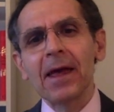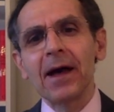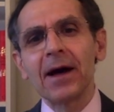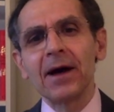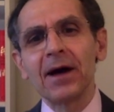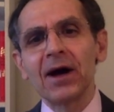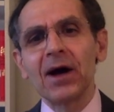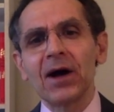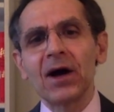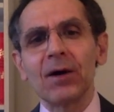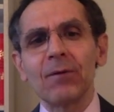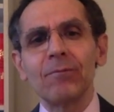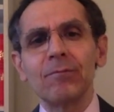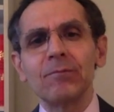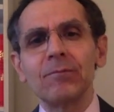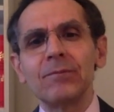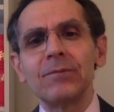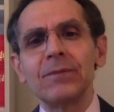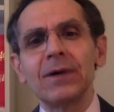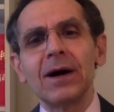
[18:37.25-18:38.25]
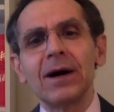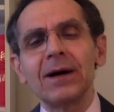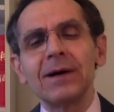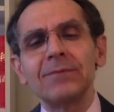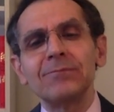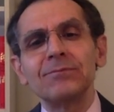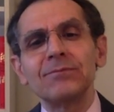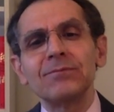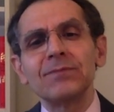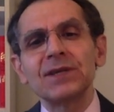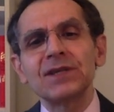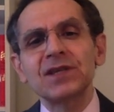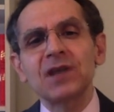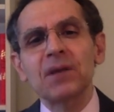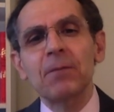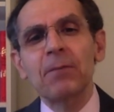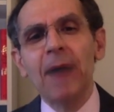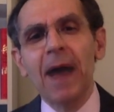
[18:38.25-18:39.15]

Uh, uh, Mr.